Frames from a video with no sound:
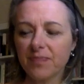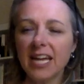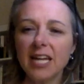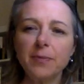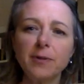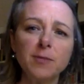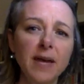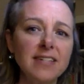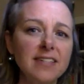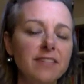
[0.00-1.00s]
And
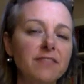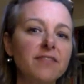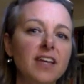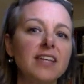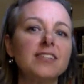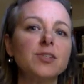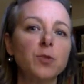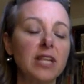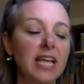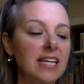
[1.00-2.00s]
perspective is
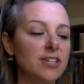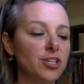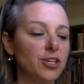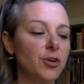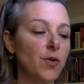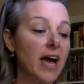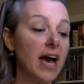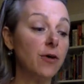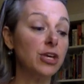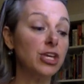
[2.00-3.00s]
related to
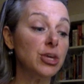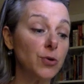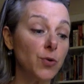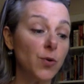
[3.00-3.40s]
how you,